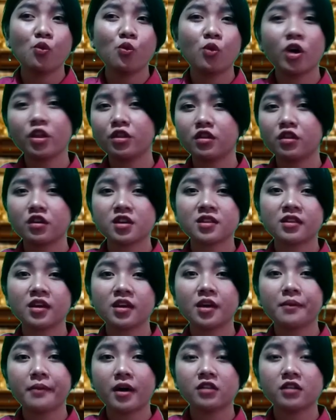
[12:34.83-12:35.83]
what do you
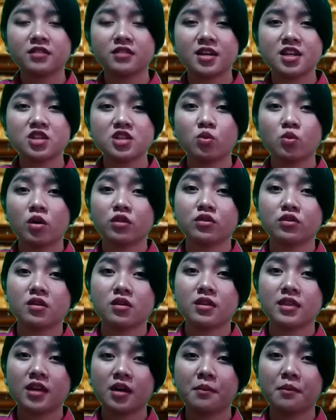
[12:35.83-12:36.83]
think about this, what do
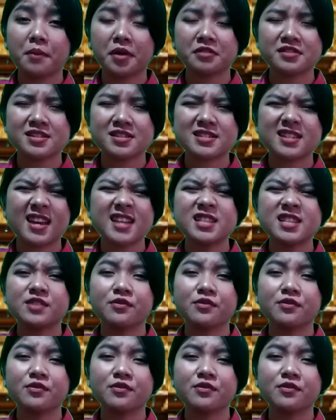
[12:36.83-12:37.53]
you think about this.